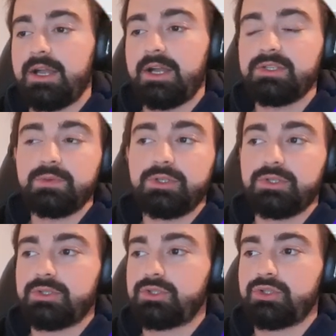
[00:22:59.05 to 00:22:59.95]
I just want to
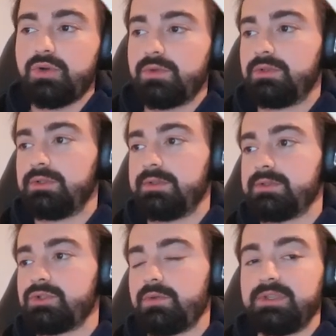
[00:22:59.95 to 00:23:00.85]
show you
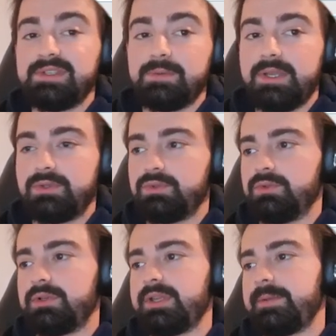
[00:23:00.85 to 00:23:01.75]
this way too,
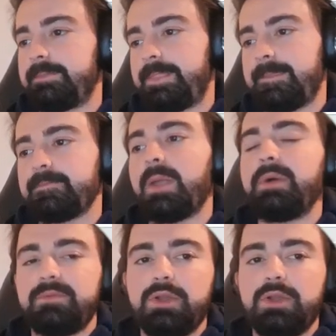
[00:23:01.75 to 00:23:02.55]
okay? But we are